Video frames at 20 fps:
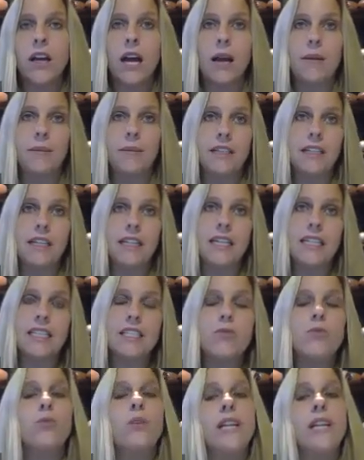I mean, it
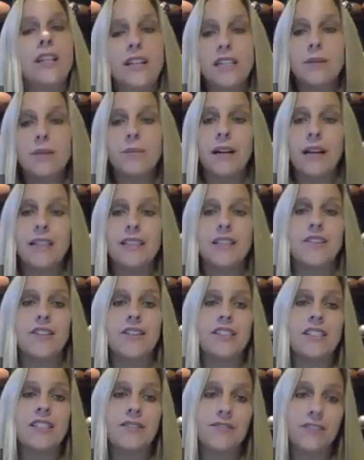really depends on the
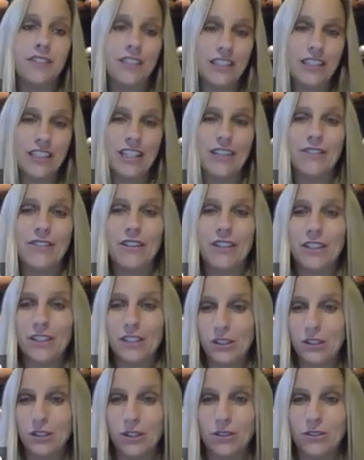severity of the
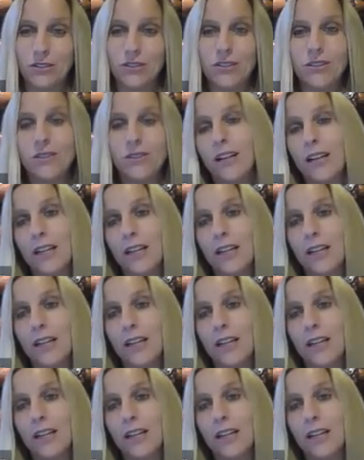concerns.